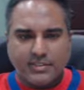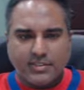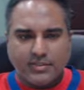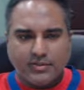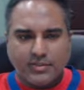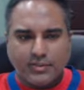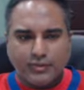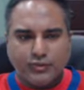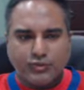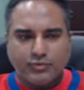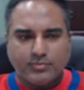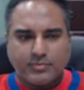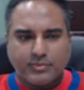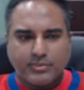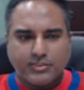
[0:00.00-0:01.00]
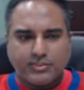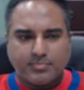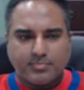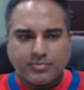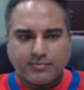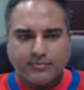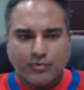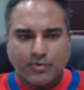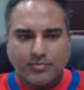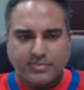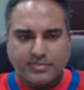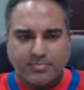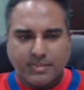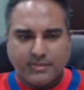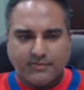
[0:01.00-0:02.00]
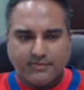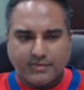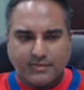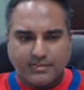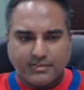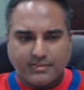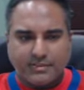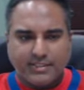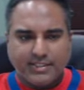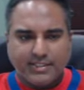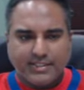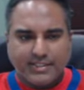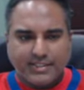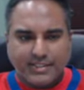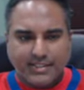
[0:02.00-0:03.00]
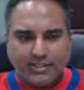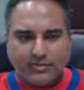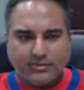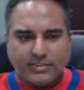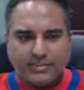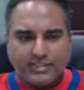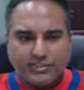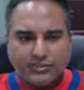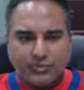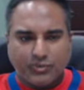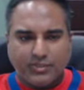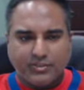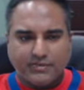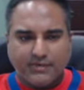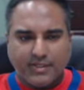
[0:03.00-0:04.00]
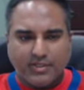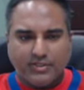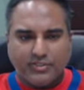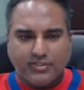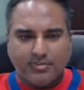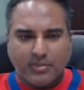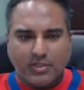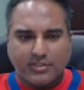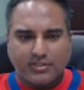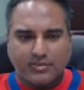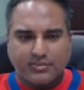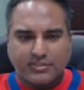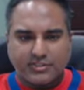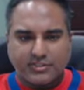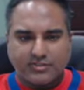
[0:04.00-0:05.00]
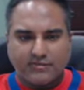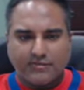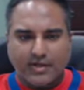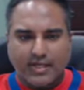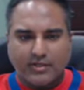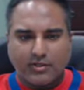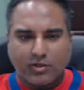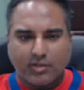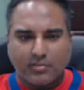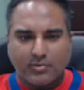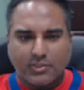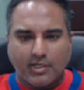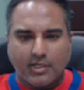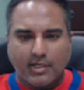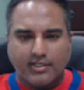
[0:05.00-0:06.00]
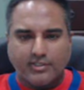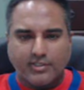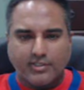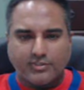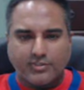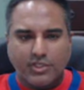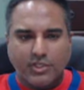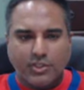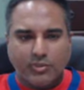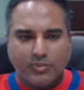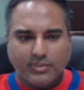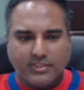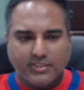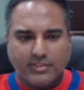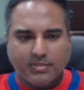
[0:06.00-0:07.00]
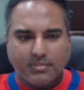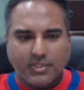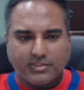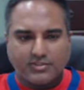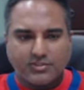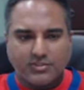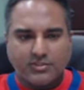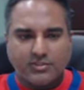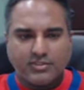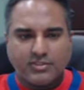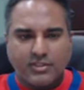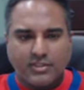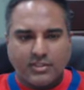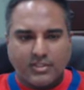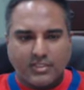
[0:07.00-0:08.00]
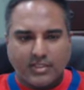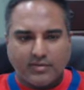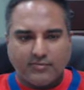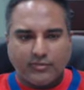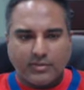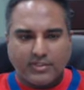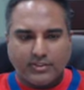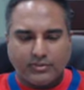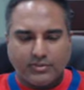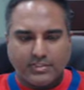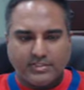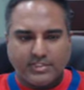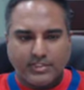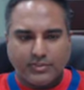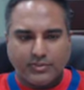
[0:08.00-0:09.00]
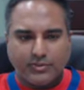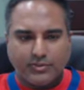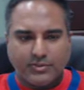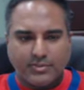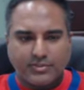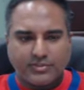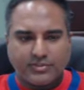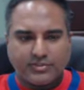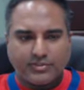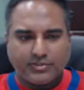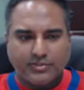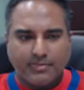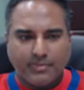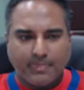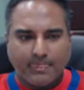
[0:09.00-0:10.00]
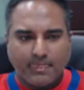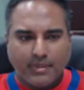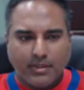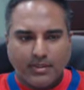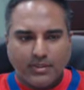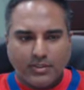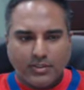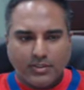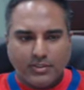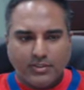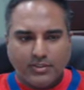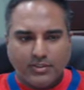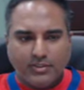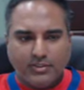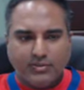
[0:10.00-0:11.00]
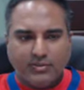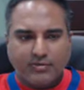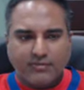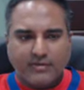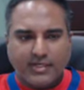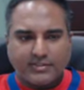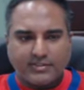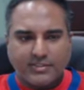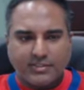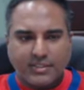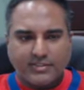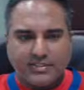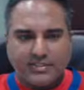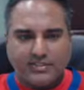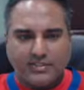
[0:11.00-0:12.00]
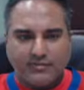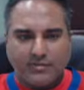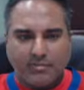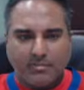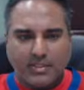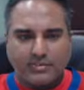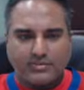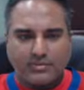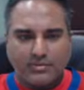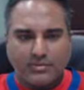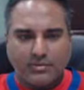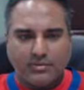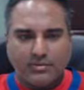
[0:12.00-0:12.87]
there are numerous performance benefits: increasing storage of energy molecules such as fat and carbohydrates within the muscles, allowing for increased endurance, neovascularization of the muscle,